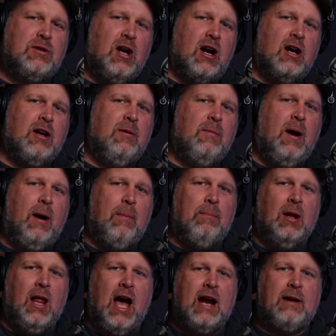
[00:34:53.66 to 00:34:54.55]
We're talking
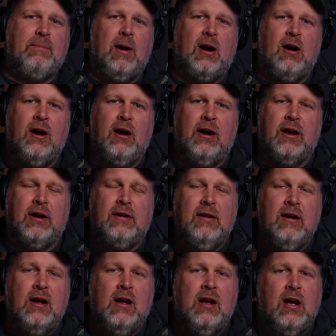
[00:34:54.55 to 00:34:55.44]
about black bear
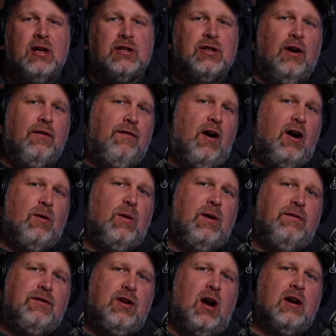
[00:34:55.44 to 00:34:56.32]
hunting. So far,
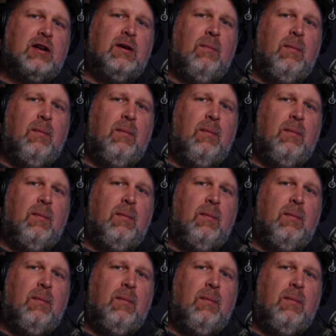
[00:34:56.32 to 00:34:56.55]
we've talked